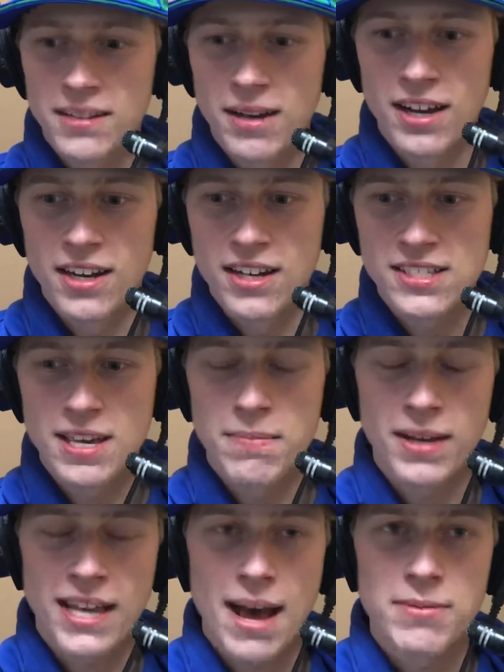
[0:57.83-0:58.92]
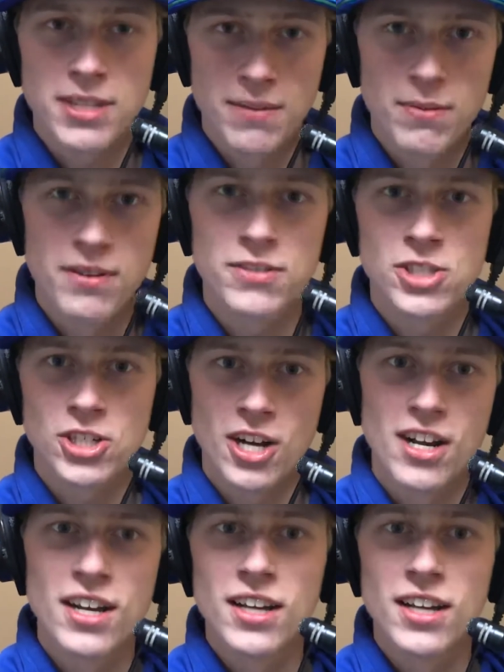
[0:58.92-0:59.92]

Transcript: Nice tip my cap to him, for sure.